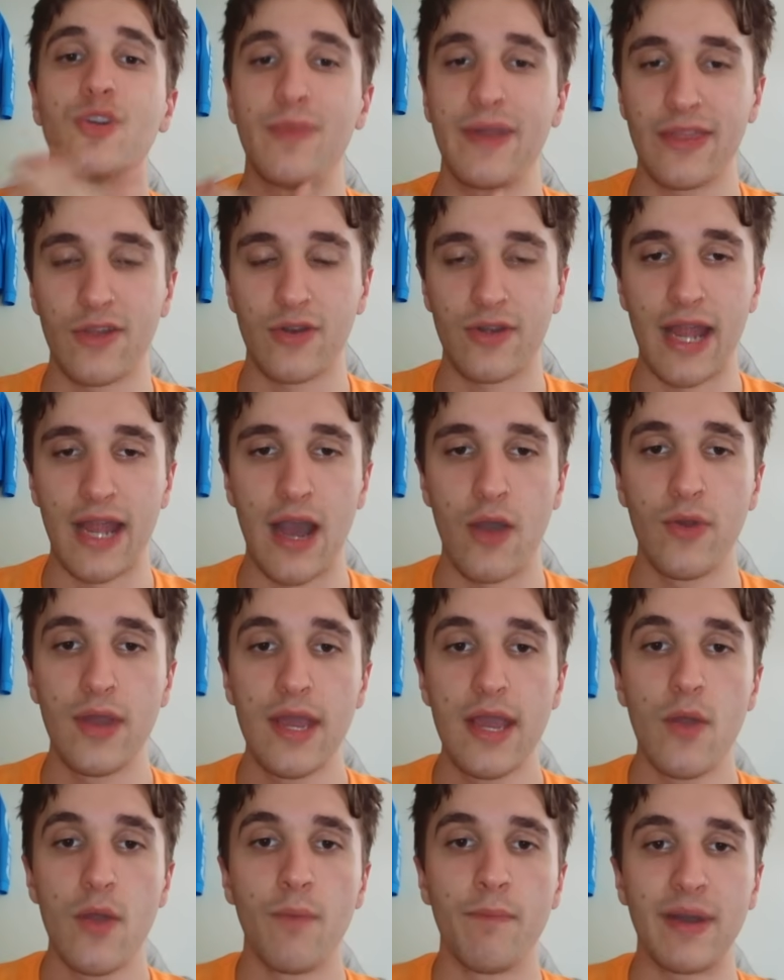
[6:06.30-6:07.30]
being there now.
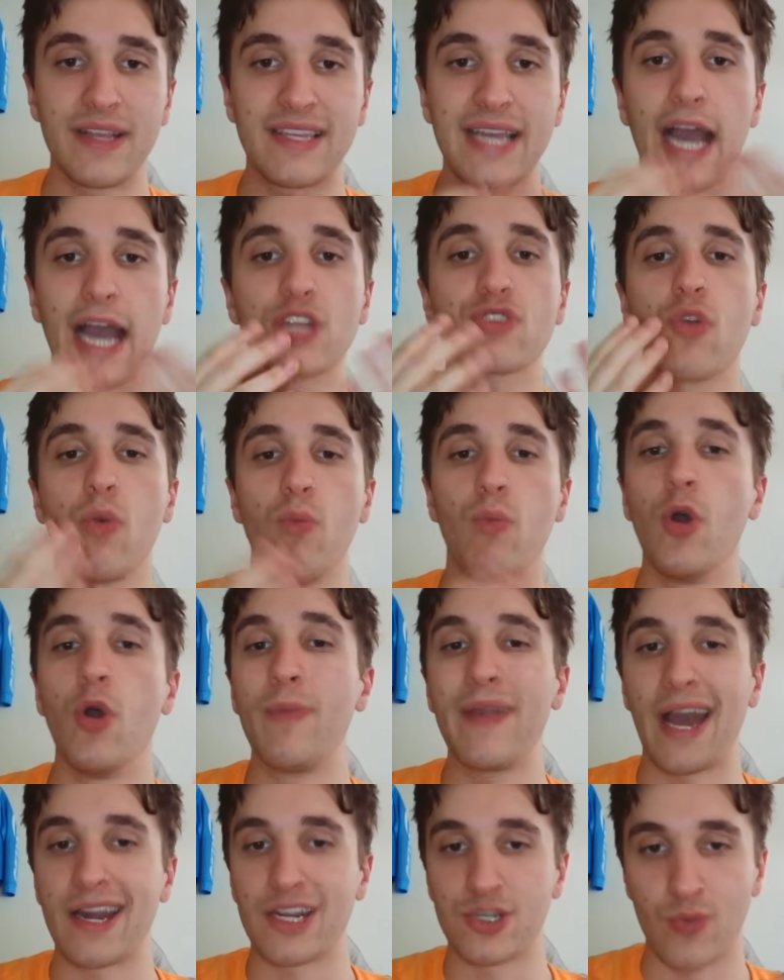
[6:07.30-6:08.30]
But Ty Jerome will
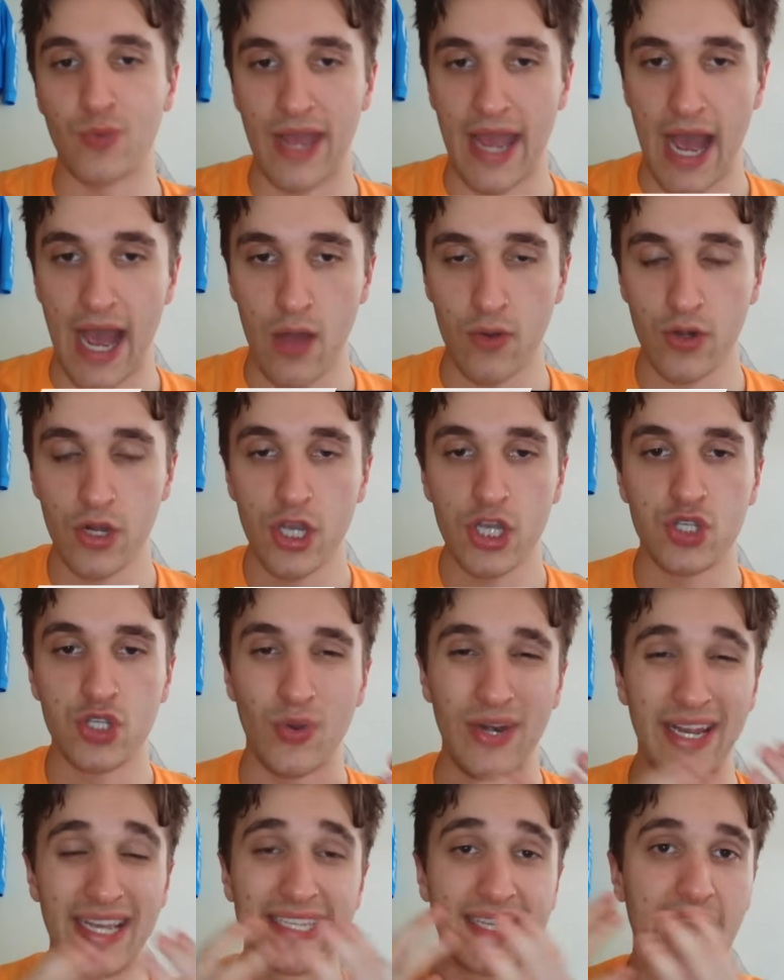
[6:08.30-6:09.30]
be on his way out,
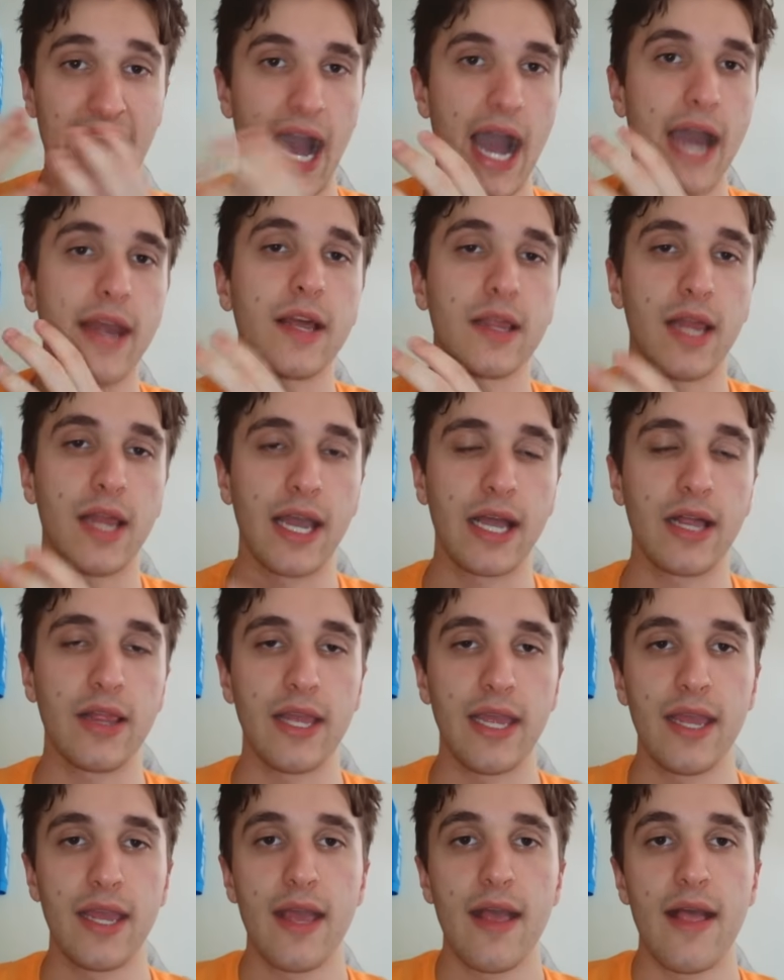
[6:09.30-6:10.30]
so it is kind of
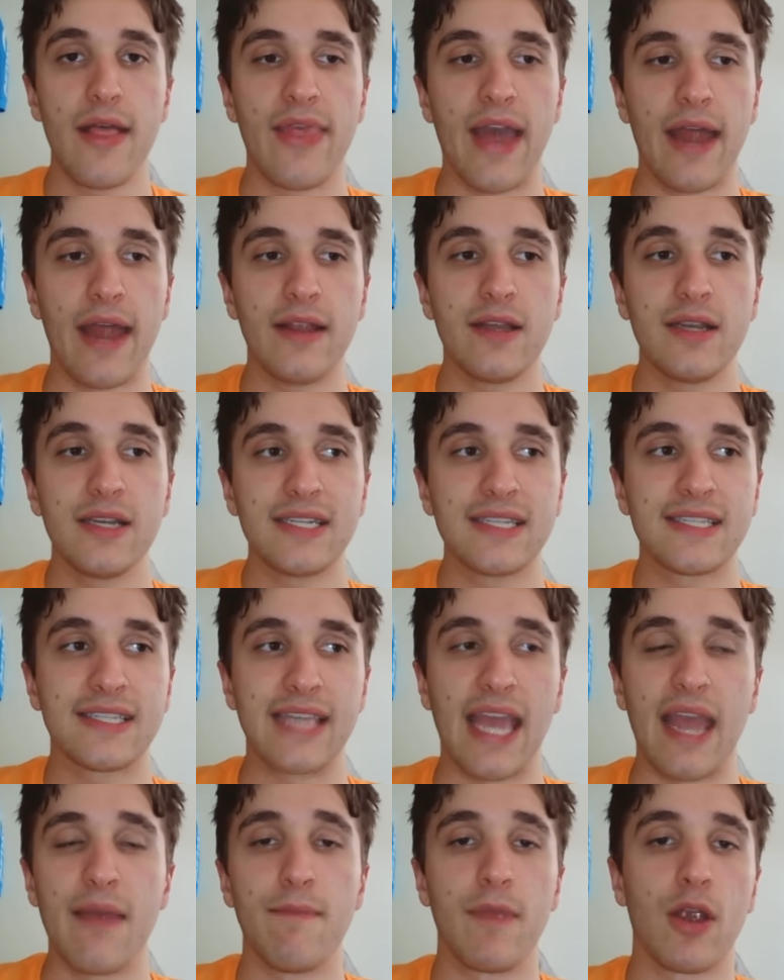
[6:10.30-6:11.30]
likely that
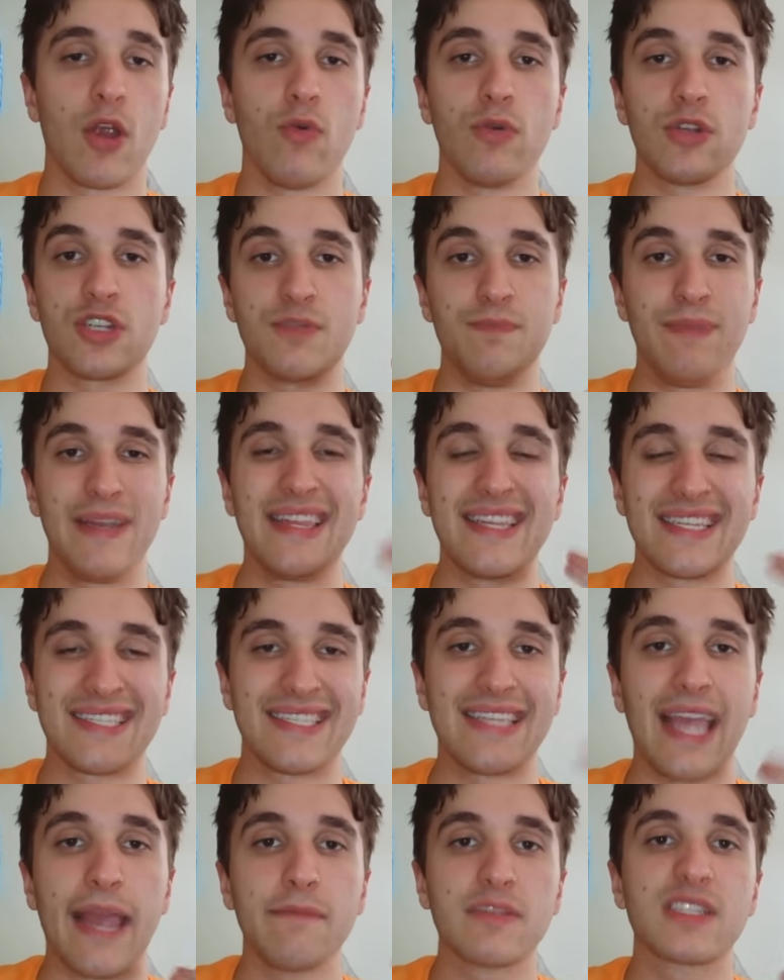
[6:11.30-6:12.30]
Sam Merrill will just be in the
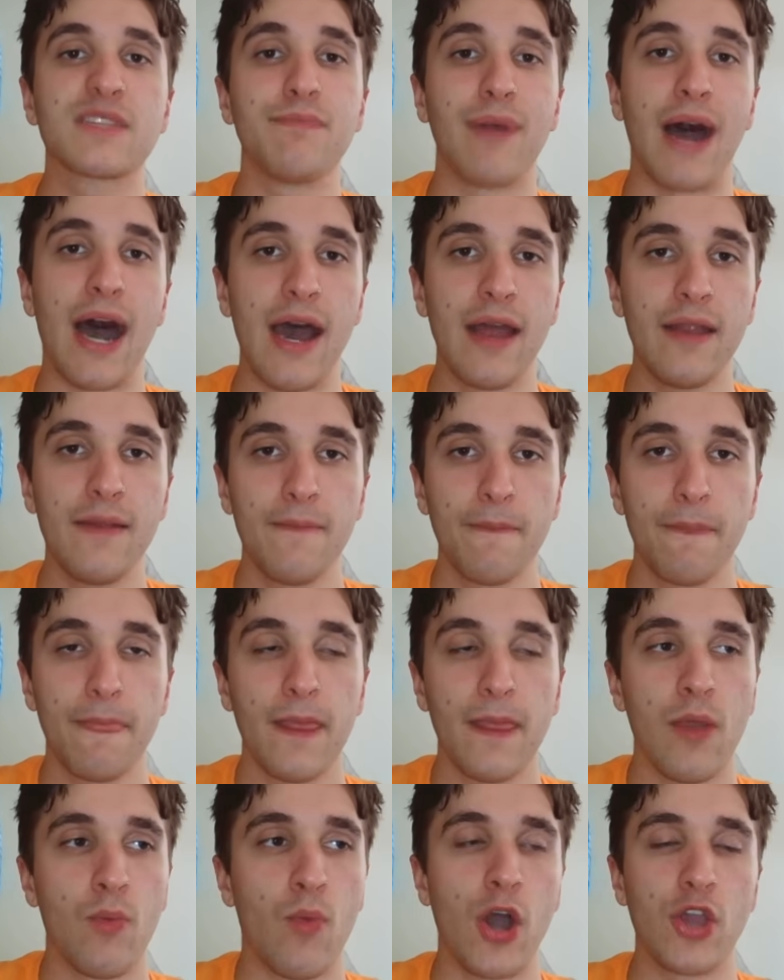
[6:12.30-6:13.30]
same spot
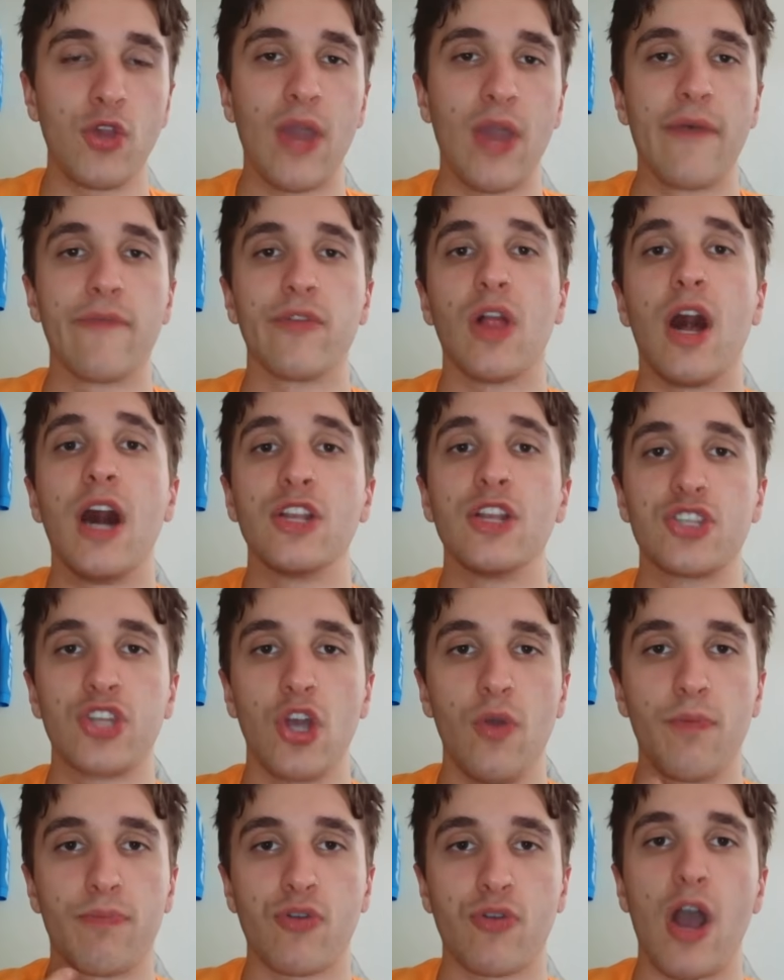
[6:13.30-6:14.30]
while you have
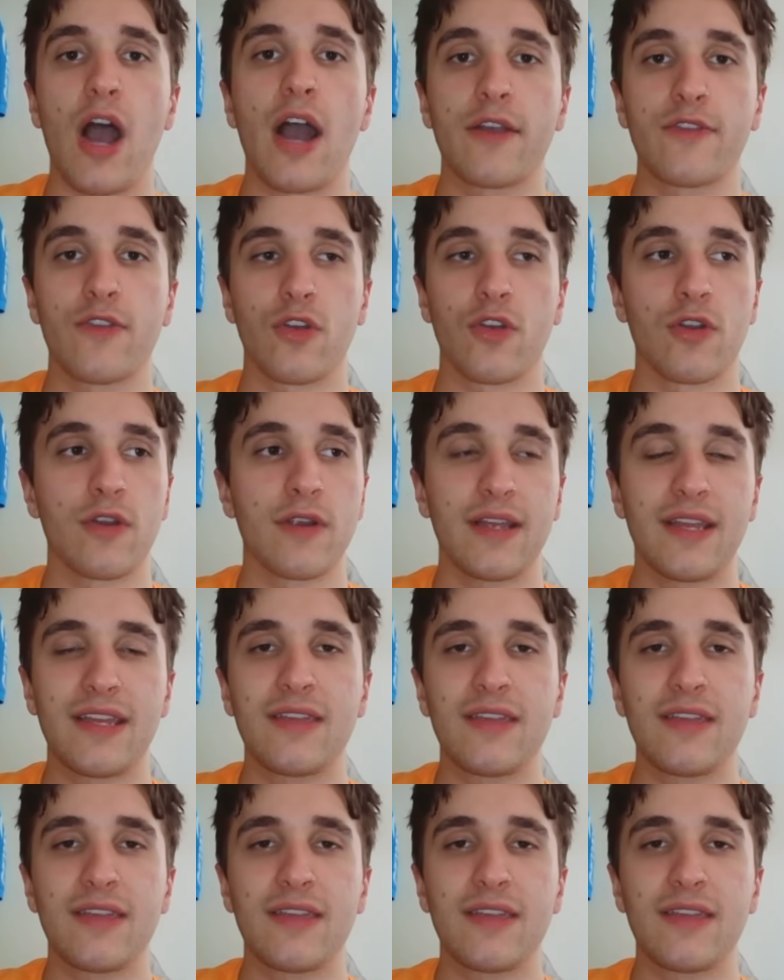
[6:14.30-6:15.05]
Lonzo, Proctor,